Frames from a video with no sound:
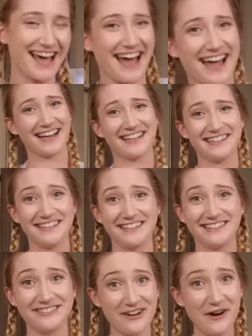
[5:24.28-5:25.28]
Ah,
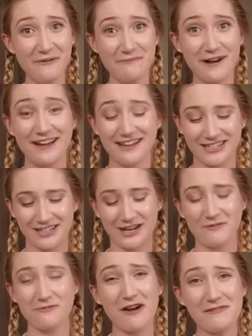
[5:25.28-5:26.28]
Nope. Try
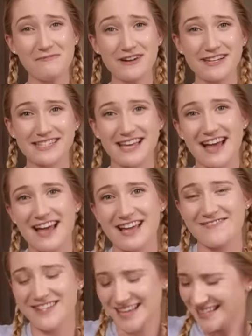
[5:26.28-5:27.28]
one more
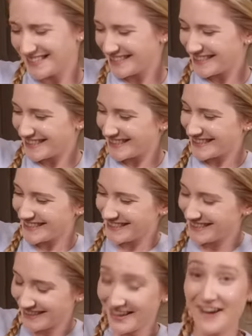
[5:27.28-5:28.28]
time.
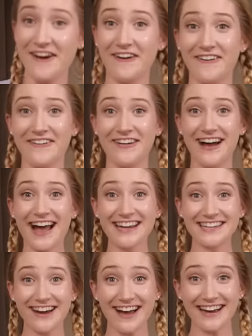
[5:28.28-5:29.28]
Oh, I
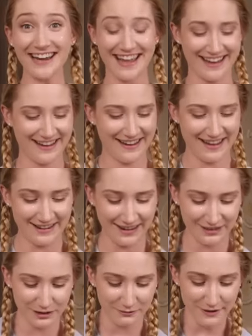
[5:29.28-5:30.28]
got it.
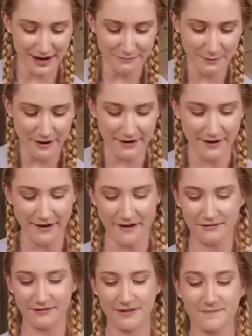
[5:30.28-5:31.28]
Got the red part
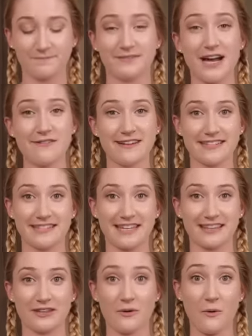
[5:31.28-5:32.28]
off. Now I get to
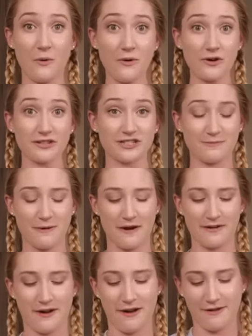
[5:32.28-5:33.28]
get the orange
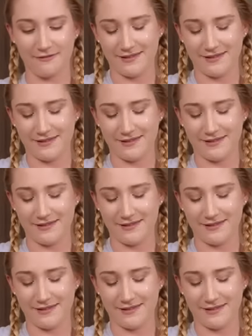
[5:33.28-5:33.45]
part off.